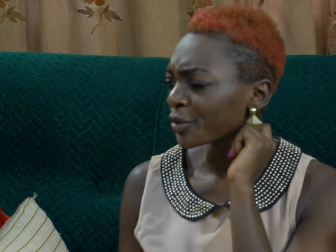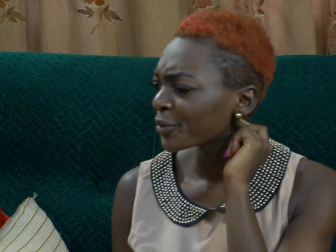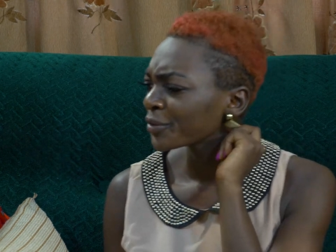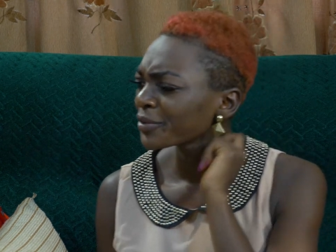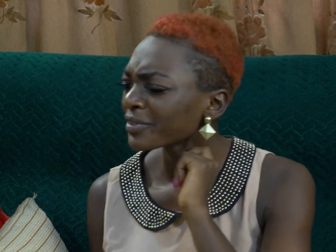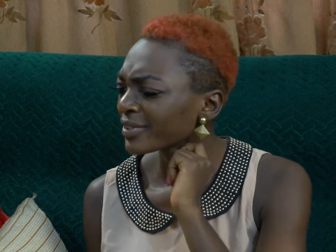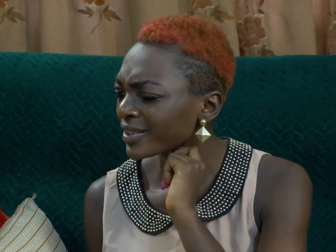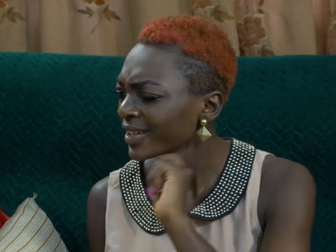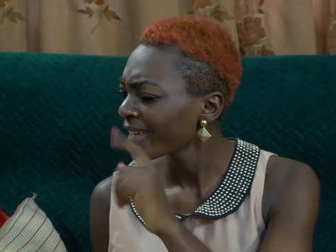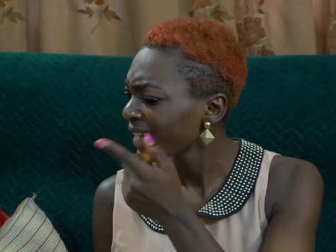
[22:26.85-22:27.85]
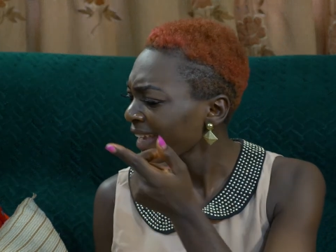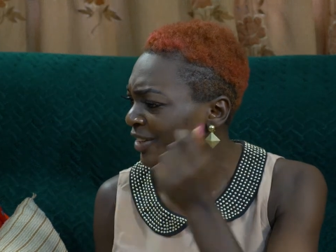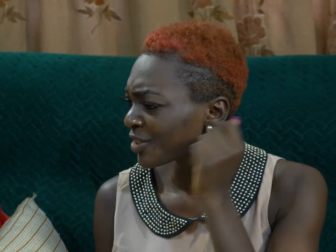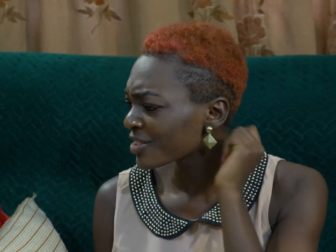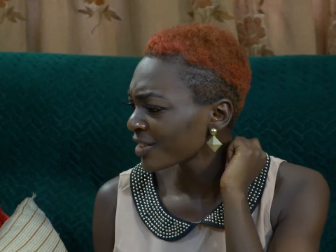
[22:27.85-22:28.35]
Uncle,
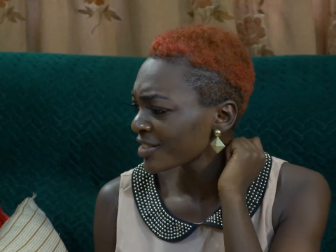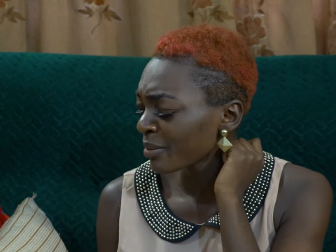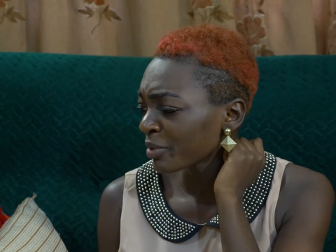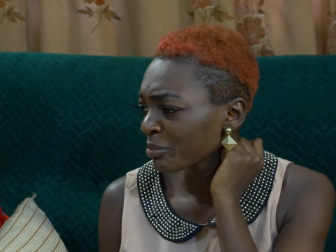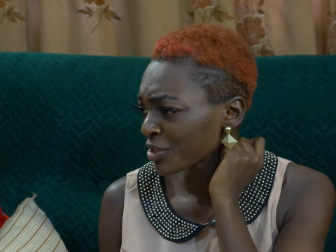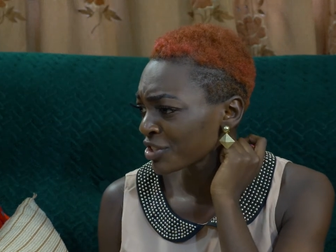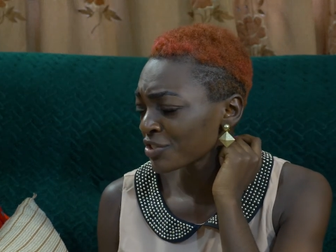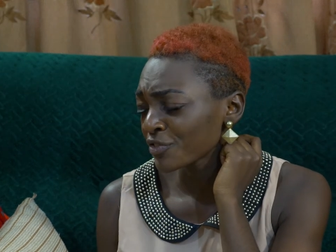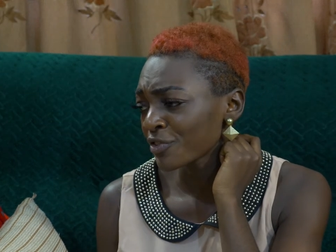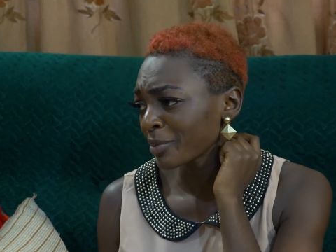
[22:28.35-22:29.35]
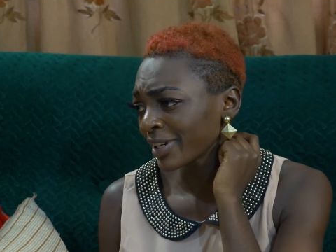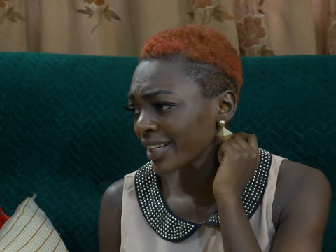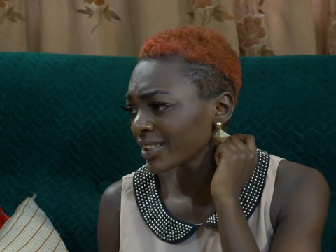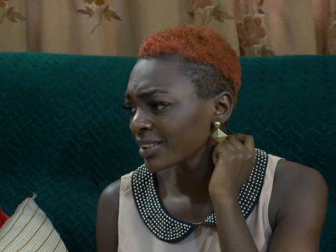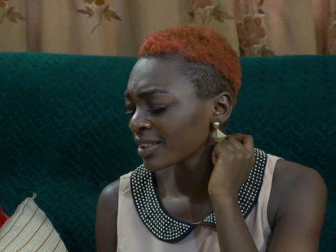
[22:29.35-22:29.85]
can you tell us how many machines you
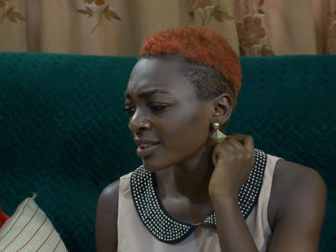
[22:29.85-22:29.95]
formatted?